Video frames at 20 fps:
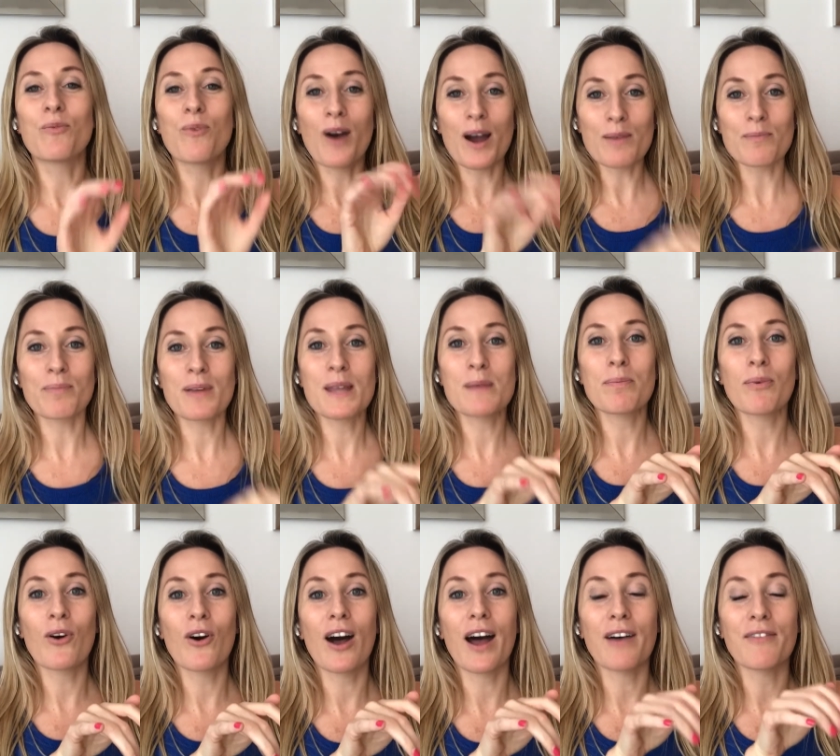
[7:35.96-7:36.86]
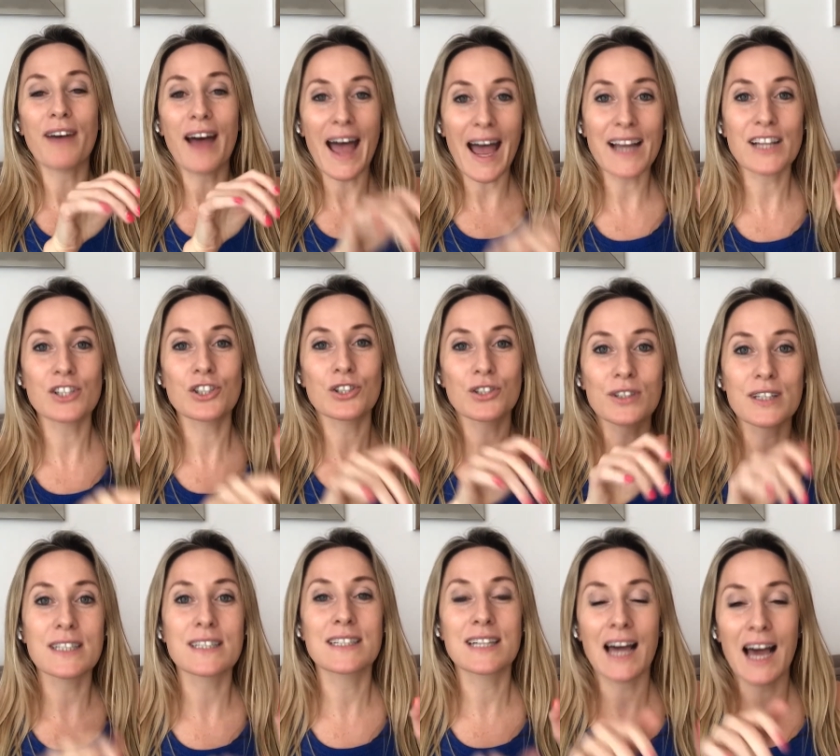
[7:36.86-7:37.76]
what people have
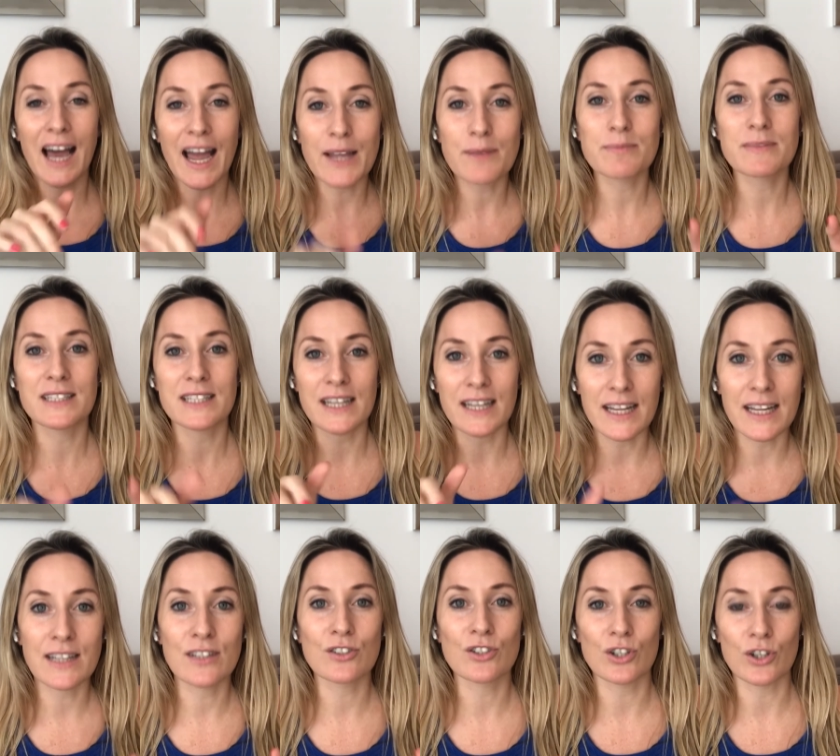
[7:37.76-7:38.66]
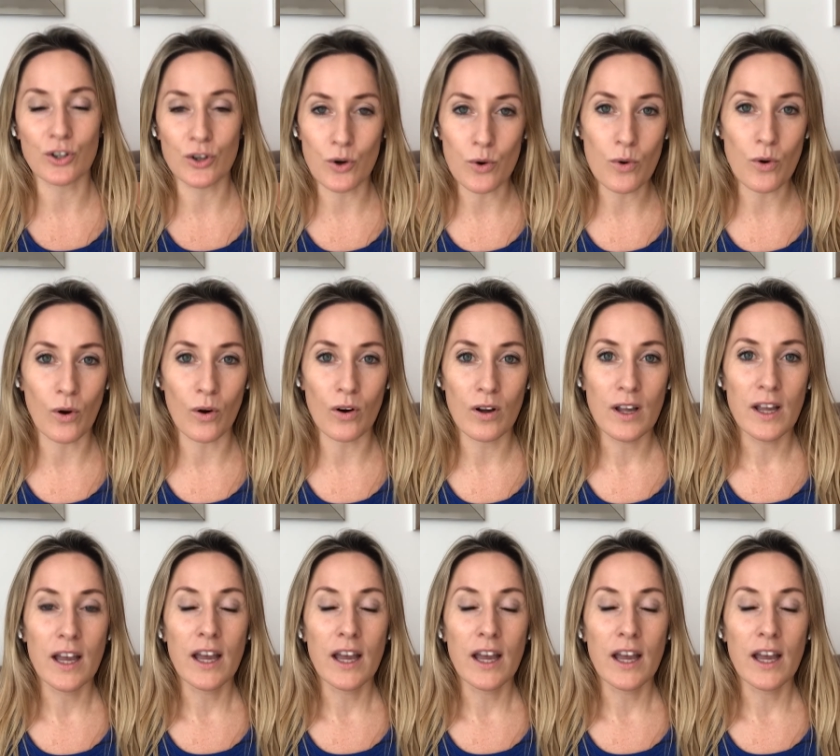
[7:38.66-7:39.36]
actually typed into Google.